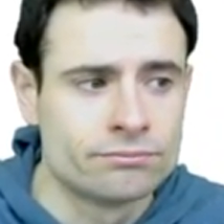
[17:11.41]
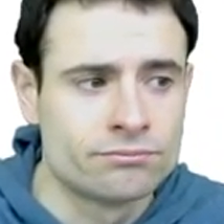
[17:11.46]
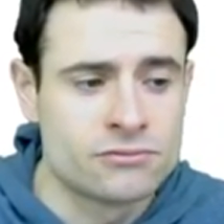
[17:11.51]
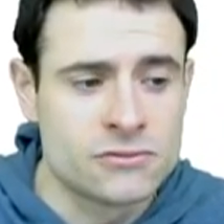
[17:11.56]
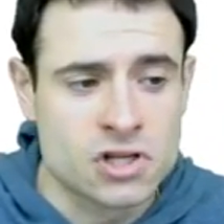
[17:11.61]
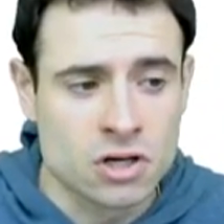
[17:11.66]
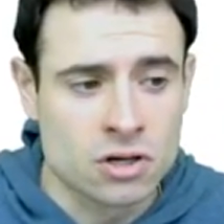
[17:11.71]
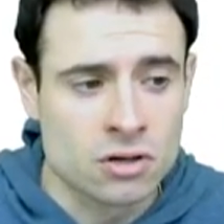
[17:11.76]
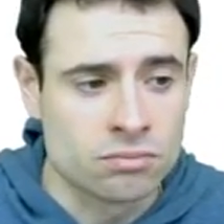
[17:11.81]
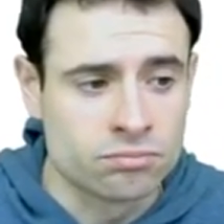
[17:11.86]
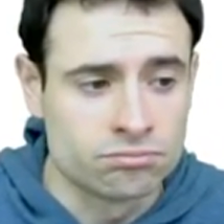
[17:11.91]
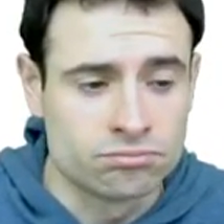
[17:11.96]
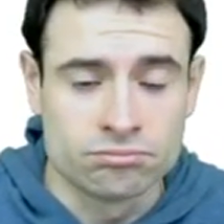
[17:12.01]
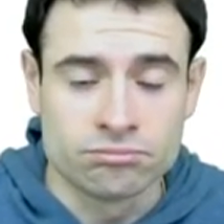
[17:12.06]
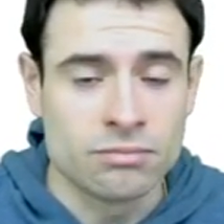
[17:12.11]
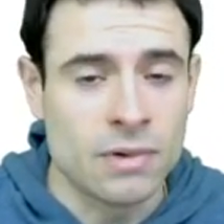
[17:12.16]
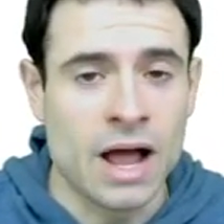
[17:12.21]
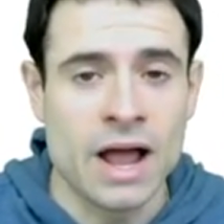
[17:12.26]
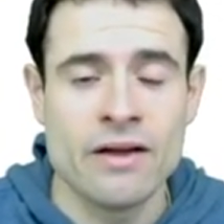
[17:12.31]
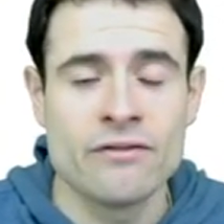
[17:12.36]
So
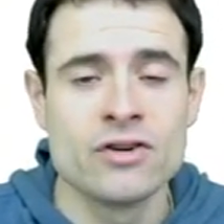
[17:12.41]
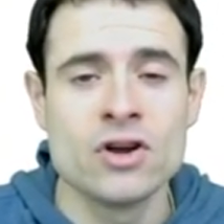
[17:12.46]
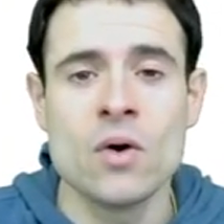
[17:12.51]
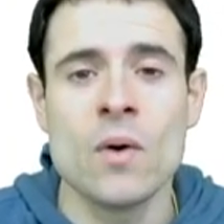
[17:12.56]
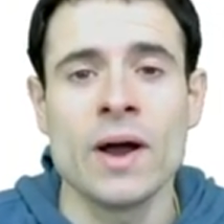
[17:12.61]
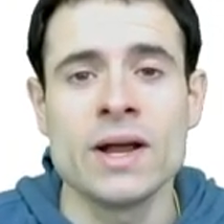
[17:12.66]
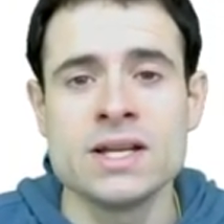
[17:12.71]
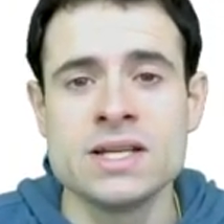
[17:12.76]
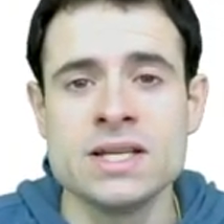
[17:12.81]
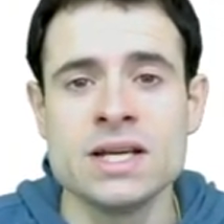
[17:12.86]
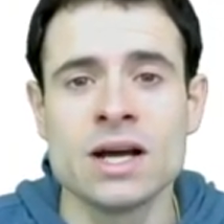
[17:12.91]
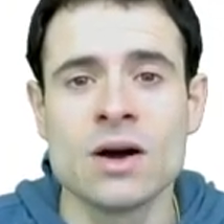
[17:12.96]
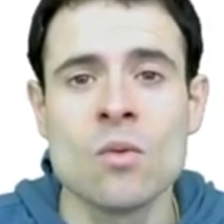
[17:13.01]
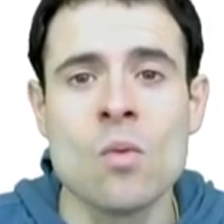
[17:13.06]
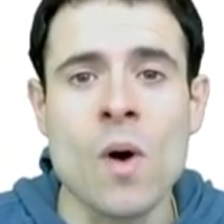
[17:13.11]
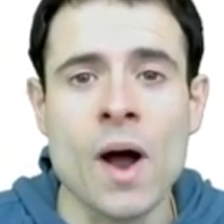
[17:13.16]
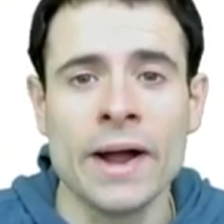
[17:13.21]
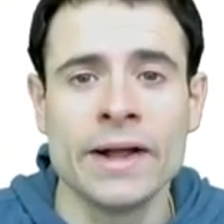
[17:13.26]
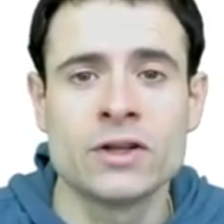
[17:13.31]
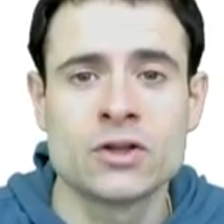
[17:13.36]
I have no idea
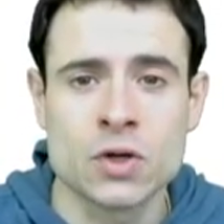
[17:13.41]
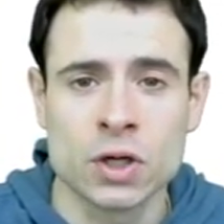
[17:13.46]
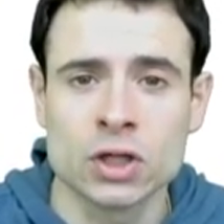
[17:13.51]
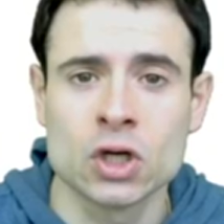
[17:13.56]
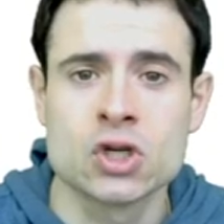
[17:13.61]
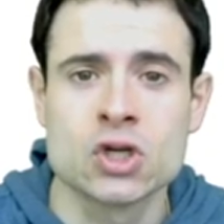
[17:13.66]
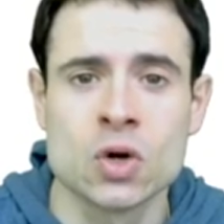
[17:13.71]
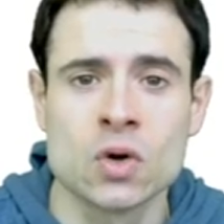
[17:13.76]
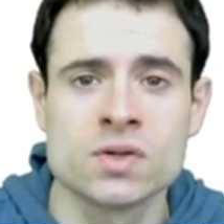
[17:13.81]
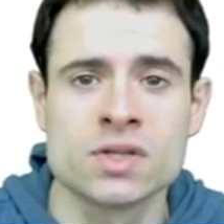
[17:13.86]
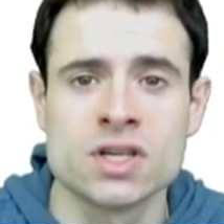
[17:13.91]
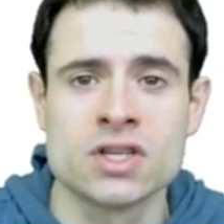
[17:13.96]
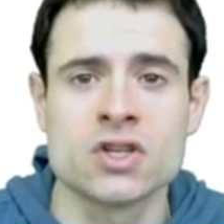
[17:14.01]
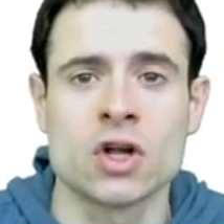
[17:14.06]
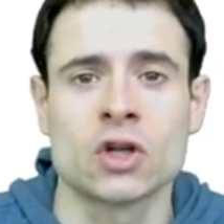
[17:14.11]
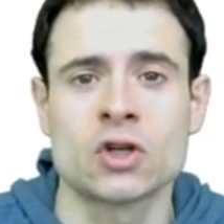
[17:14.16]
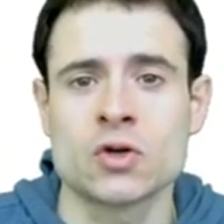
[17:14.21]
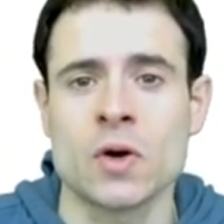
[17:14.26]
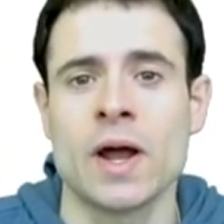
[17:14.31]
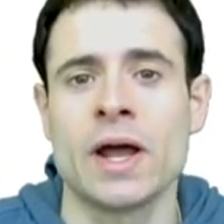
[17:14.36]
why Trader Joe's is
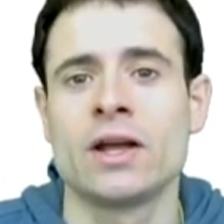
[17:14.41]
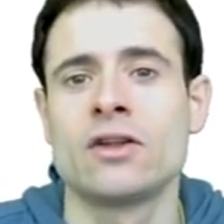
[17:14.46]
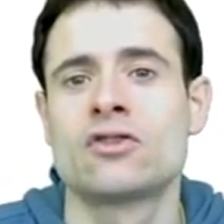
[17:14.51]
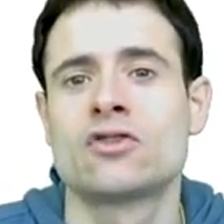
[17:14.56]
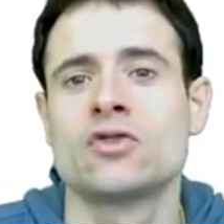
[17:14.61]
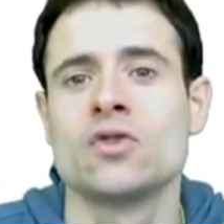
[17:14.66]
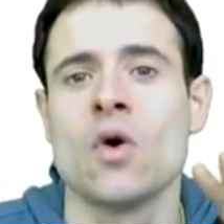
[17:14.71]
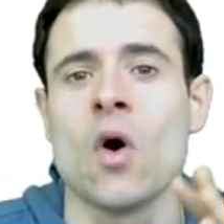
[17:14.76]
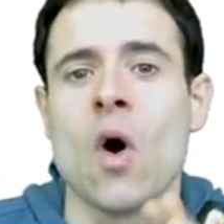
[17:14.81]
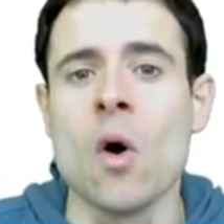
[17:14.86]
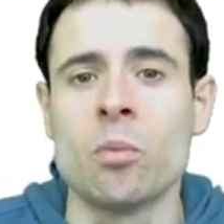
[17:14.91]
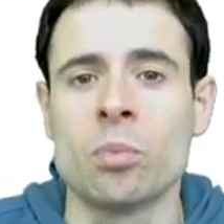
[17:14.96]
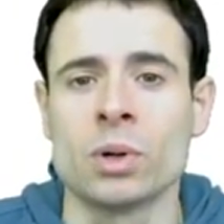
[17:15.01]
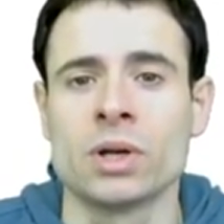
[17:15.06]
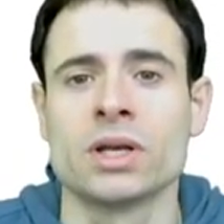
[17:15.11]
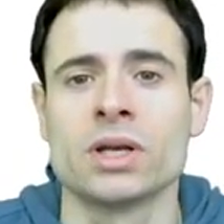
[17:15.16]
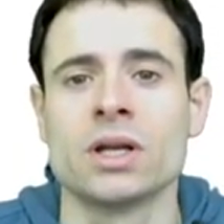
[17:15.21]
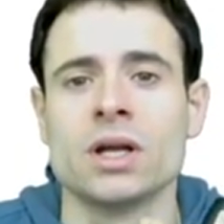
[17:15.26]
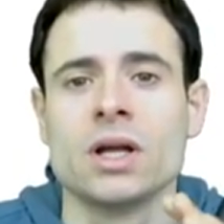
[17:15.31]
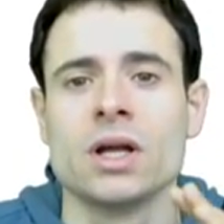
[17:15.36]
not trying to
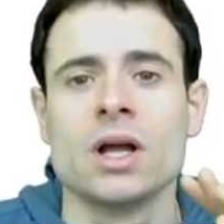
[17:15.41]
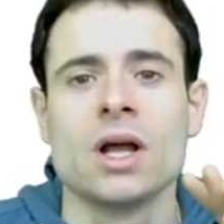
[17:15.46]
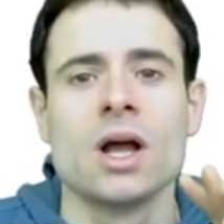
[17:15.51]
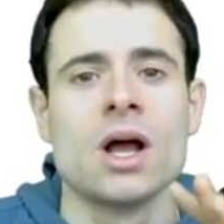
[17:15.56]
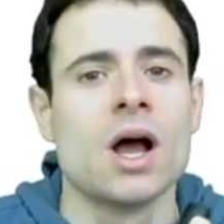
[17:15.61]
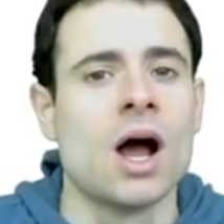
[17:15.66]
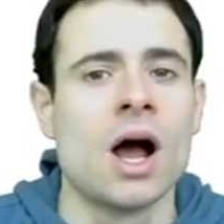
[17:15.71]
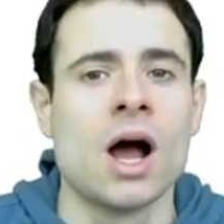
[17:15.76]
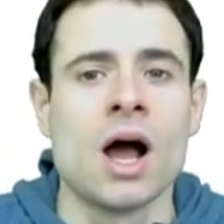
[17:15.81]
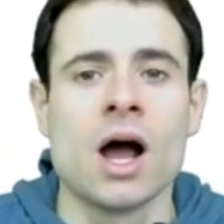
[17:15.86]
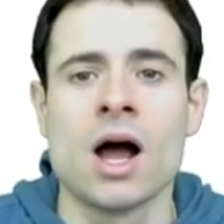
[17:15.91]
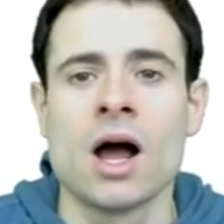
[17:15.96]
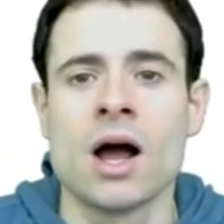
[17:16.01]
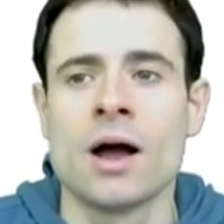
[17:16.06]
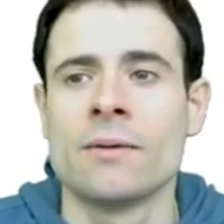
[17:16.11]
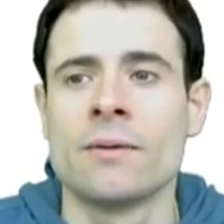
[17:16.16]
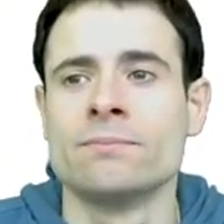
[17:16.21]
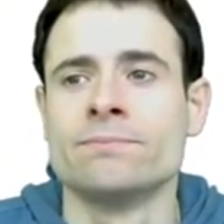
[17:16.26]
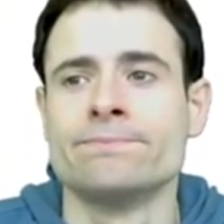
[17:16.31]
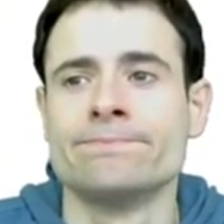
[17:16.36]
open
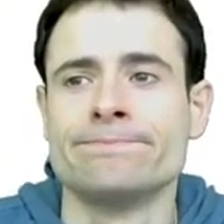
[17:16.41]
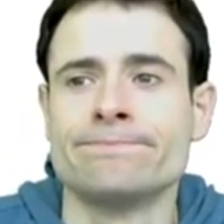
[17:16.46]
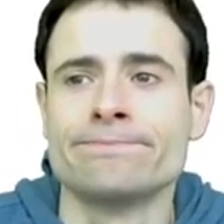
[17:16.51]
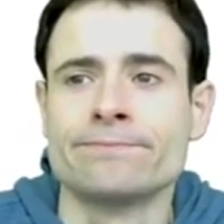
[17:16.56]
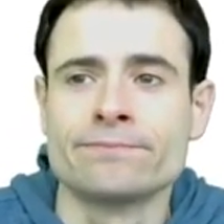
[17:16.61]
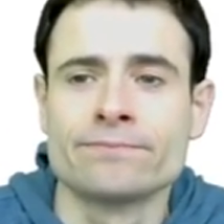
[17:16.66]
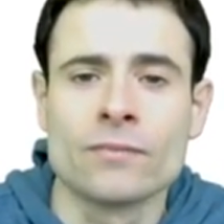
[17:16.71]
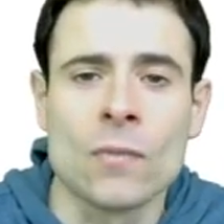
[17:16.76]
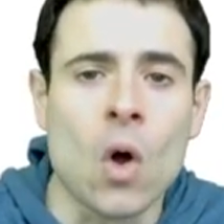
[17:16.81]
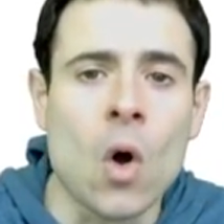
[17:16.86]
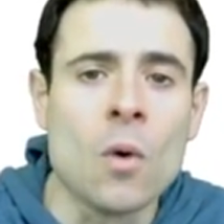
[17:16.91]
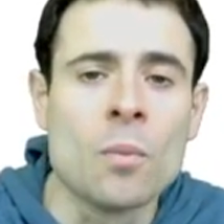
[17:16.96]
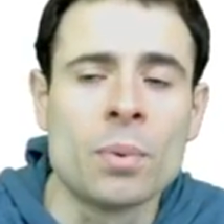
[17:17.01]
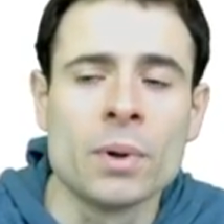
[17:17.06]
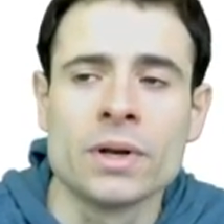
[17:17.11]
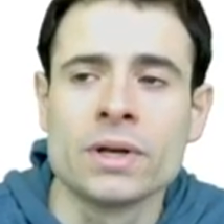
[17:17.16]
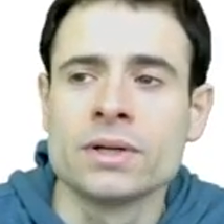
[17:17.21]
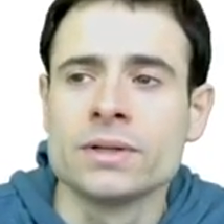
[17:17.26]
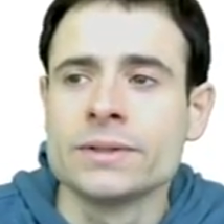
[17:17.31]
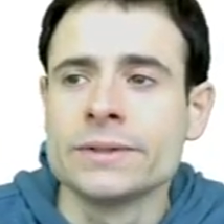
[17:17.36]
um,
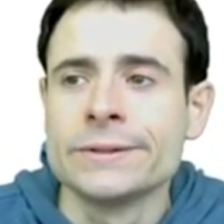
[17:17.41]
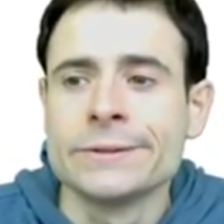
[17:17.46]
open